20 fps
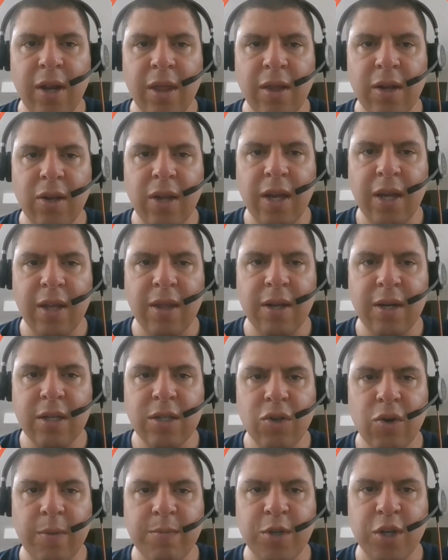in the link in the
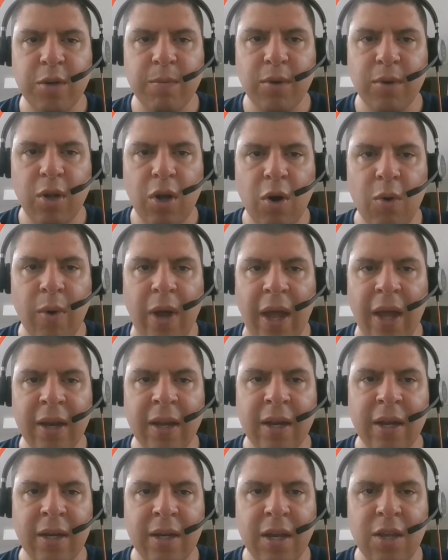description below
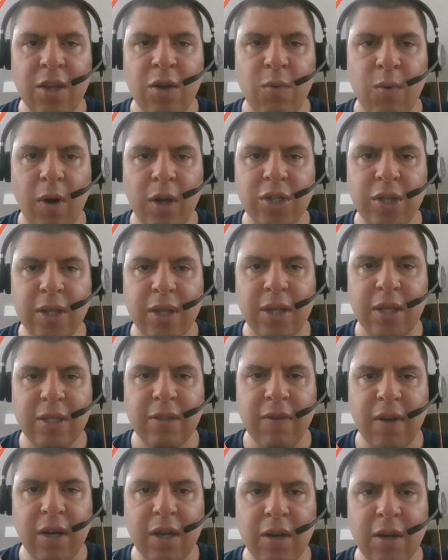and continue watching
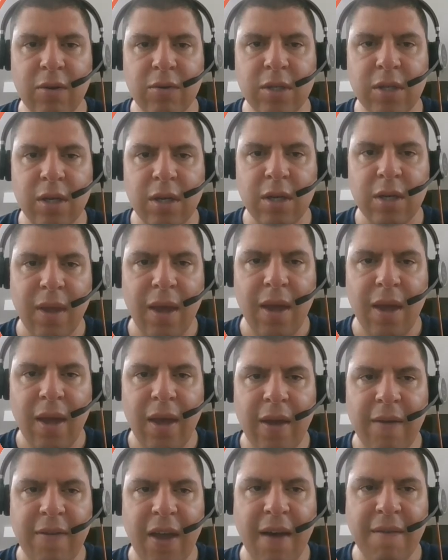these videos.
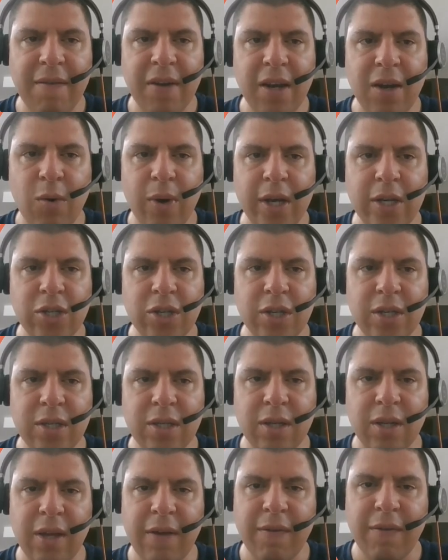If you have any
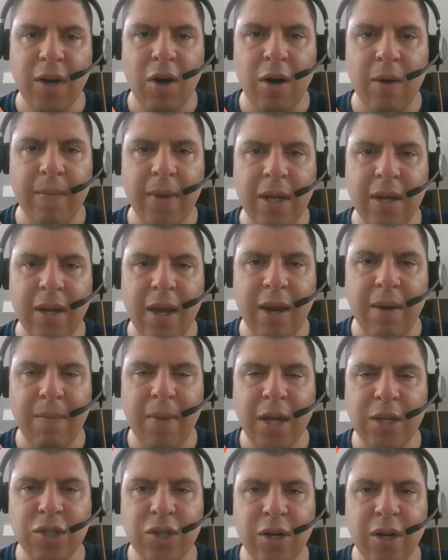questions, leave a comment
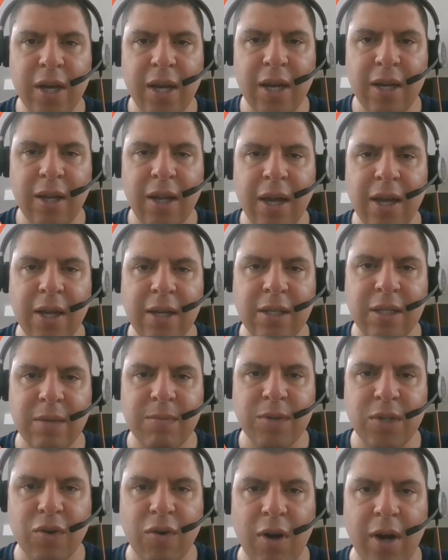and make sure to hit like and
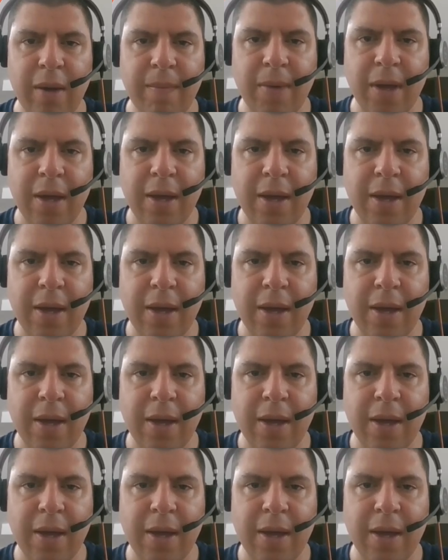subscribe.